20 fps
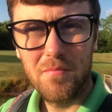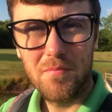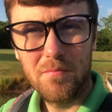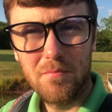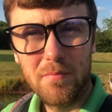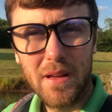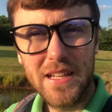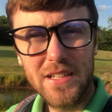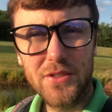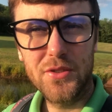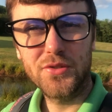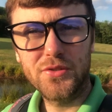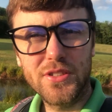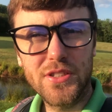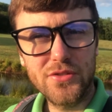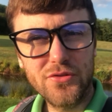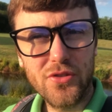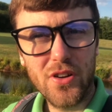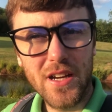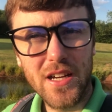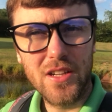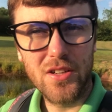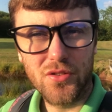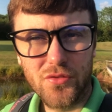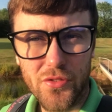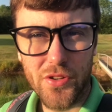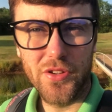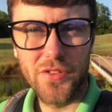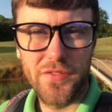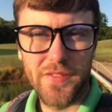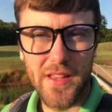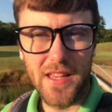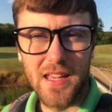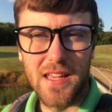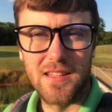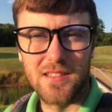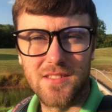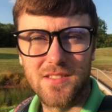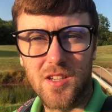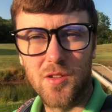make sure you try and groove it
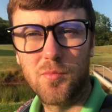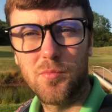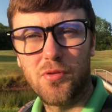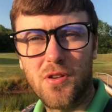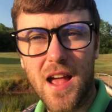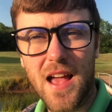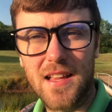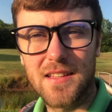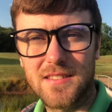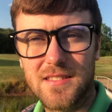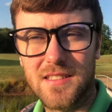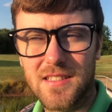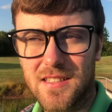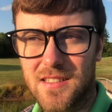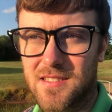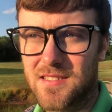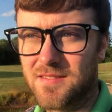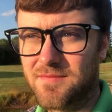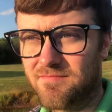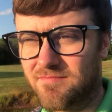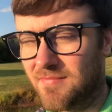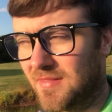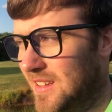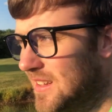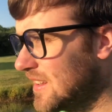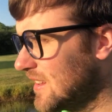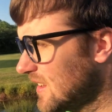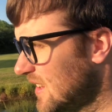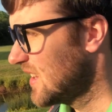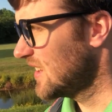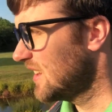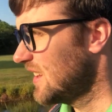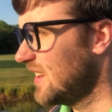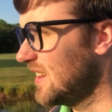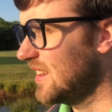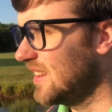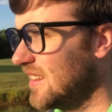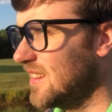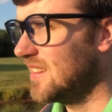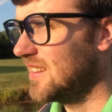in. So practice.
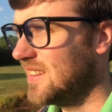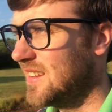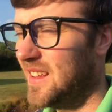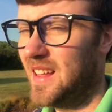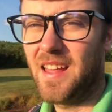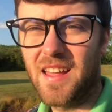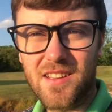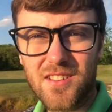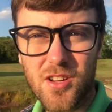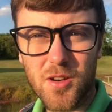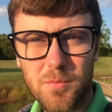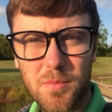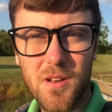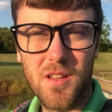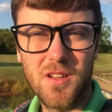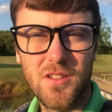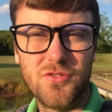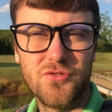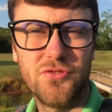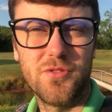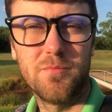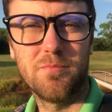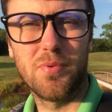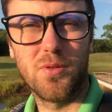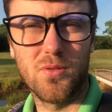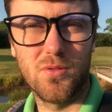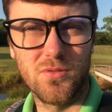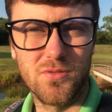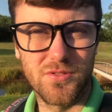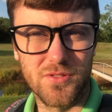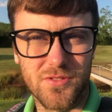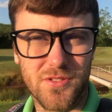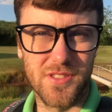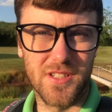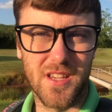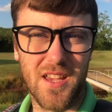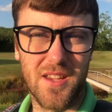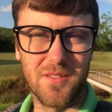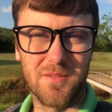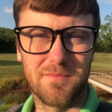Hit a couple of 100 balls or
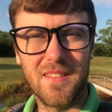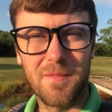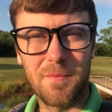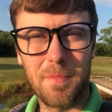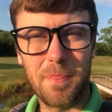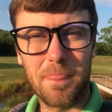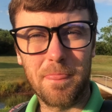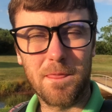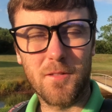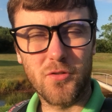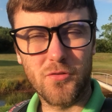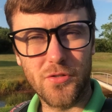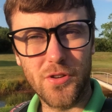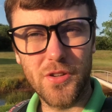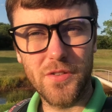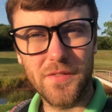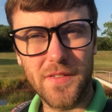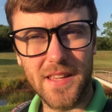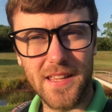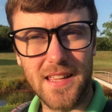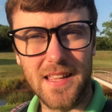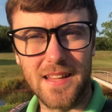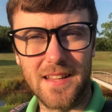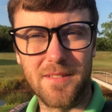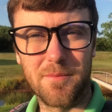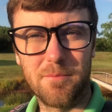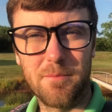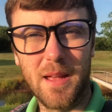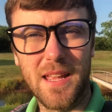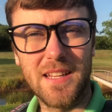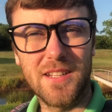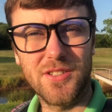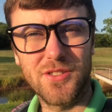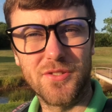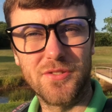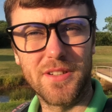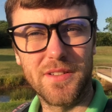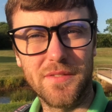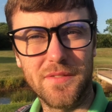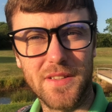so. Groove it in, make
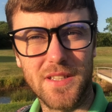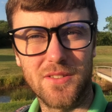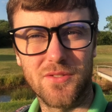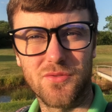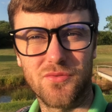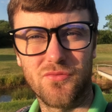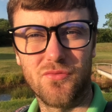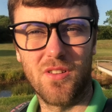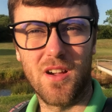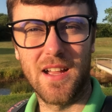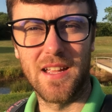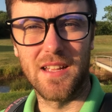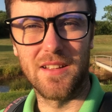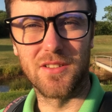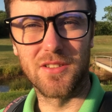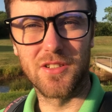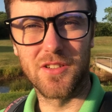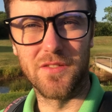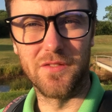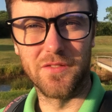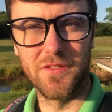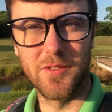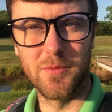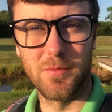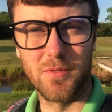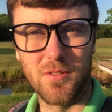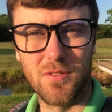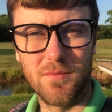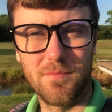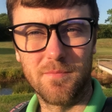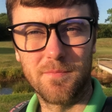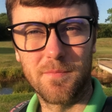sure it feels right and comfortable.